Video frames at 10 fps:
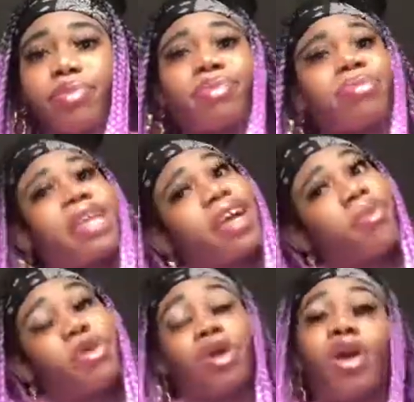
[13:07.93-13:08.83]
Now
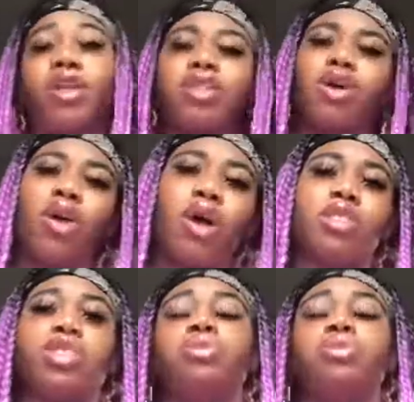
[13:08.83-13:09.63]
we on to